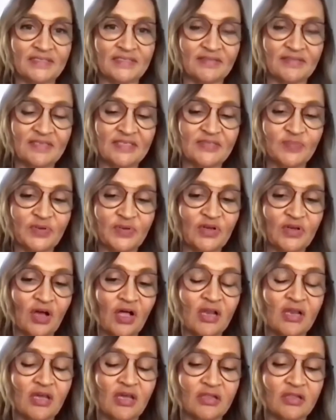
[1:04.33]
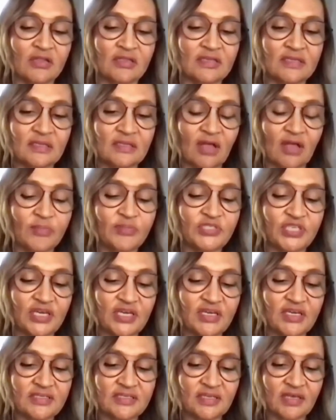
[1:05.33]
these banal little
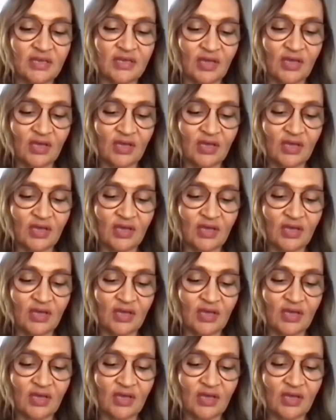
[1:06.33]
objects